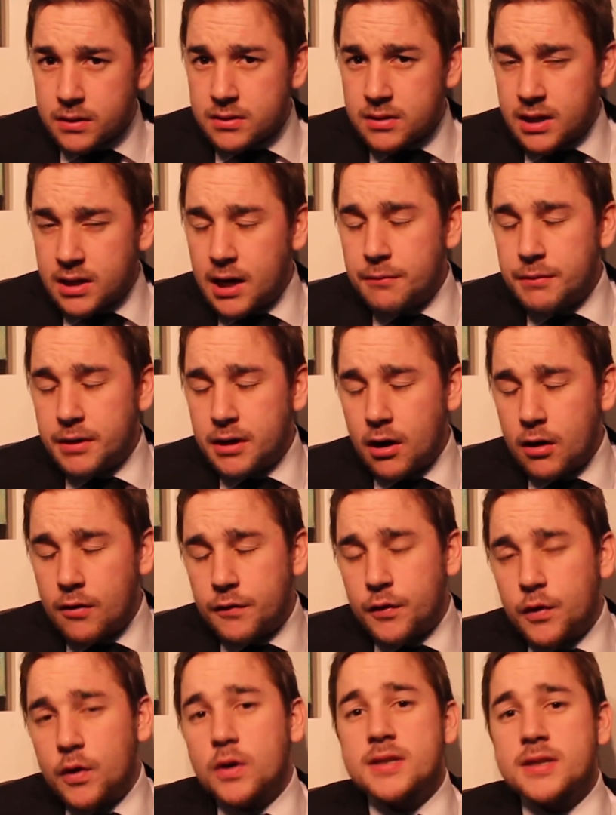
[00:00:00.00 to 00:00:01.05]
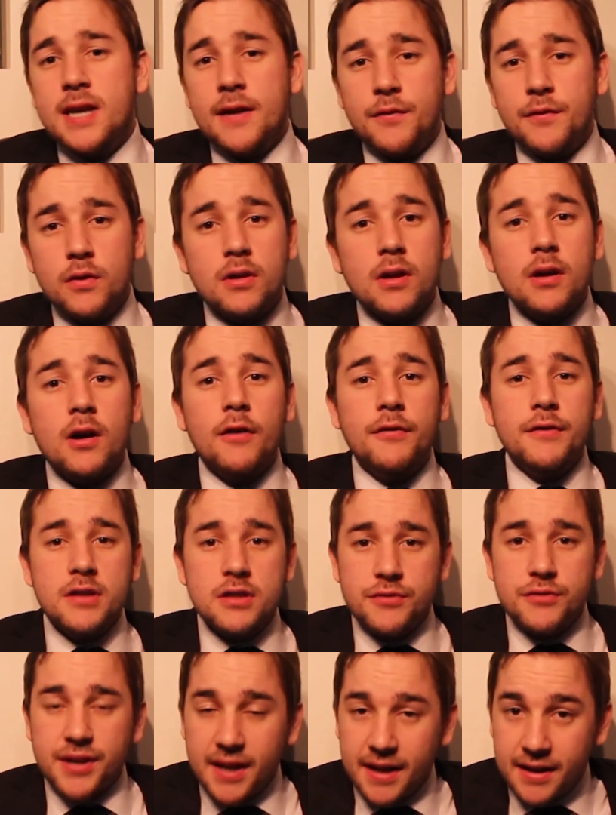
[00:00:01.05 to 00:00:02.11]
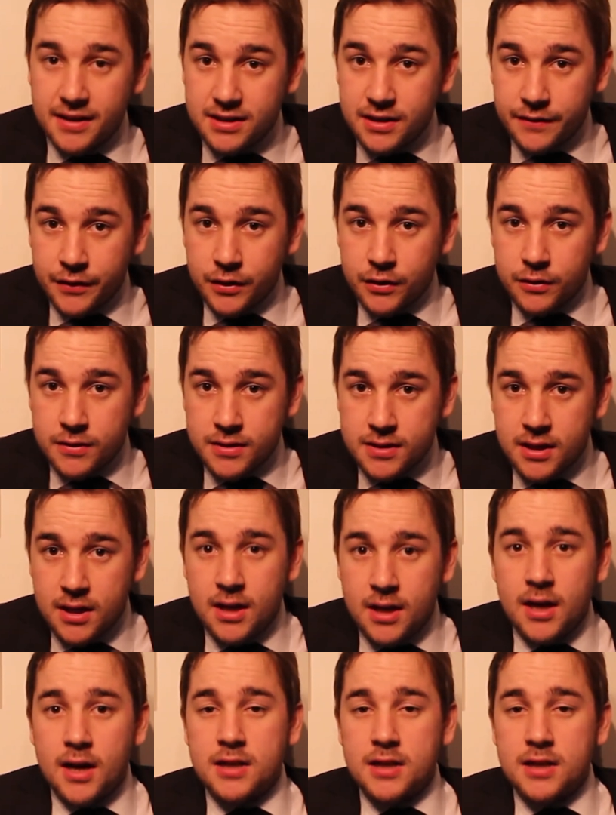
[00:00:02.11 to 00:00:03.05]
Today we go for several on-the-street interviews,